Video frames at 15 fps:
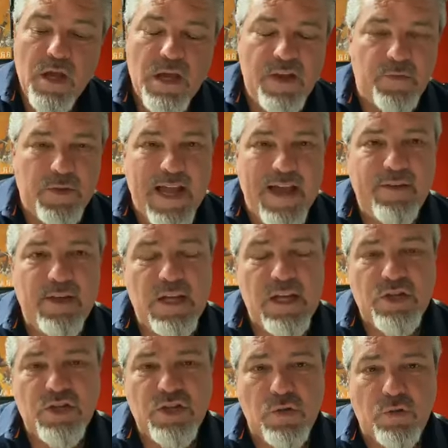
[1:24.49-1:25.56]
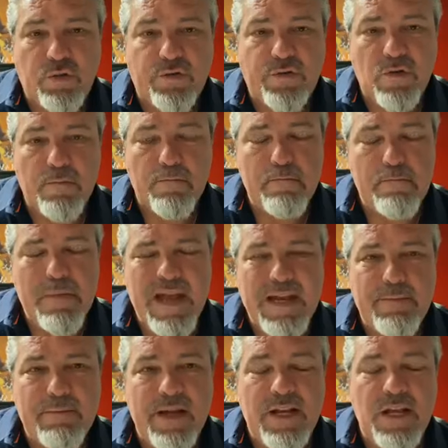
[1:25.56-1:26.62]
he's been having issues for
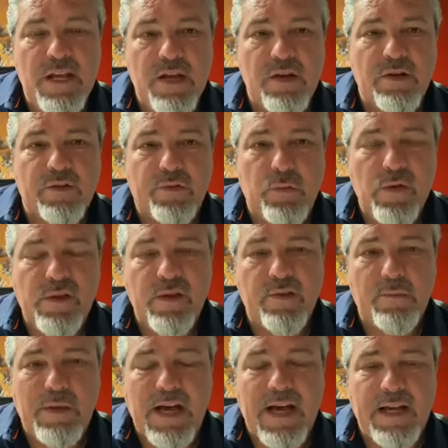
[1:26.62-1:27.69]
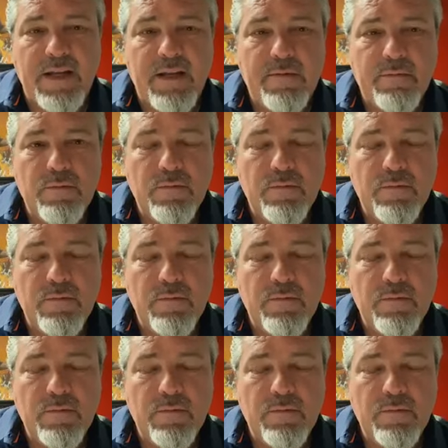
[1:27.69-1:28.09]
many, many years with his body.